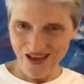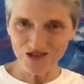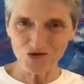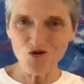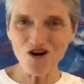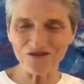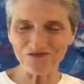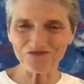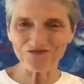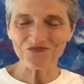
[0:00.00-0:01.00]
That's one.
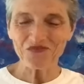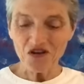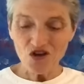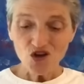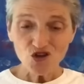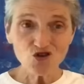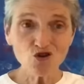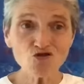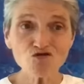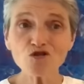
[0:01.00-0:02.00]

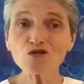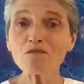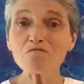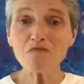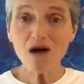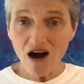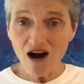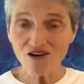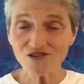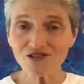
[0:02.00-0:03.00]
Your ruler
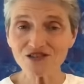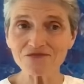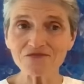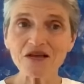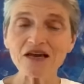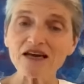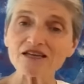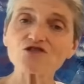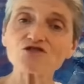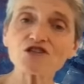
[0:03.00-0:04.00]
Mars
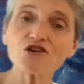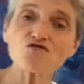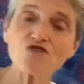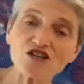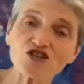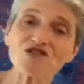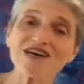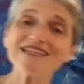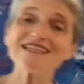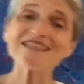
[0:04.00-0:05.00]
is going to go
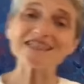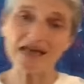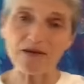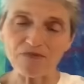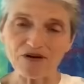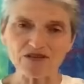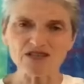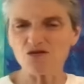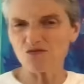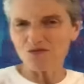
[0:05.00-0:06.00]
retrograde in December.
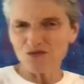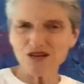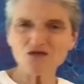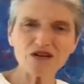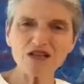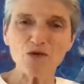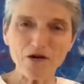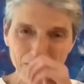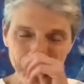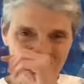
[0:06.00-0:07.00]
So we don't really
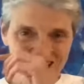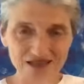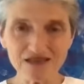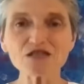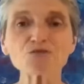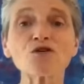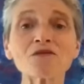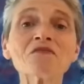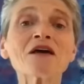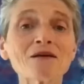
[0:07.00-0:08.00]
worry about it at this
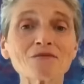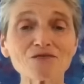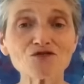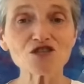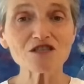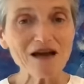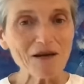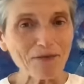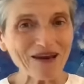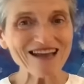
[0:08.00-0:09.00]
point, but I'm just
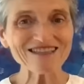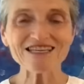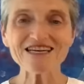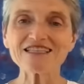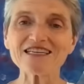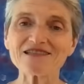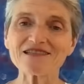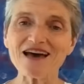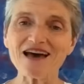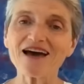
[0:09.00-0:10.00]
planting it in
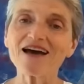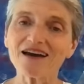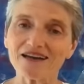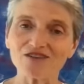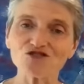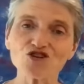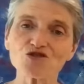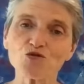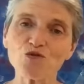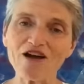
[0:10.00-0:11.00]
there, and I'll show
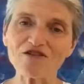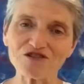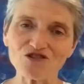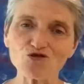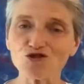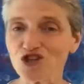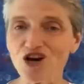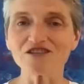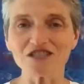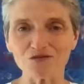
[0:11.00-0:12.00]
you where in your
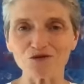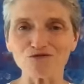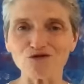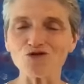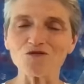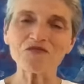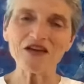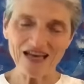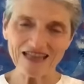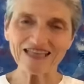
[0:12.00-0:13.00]
chart it will fall a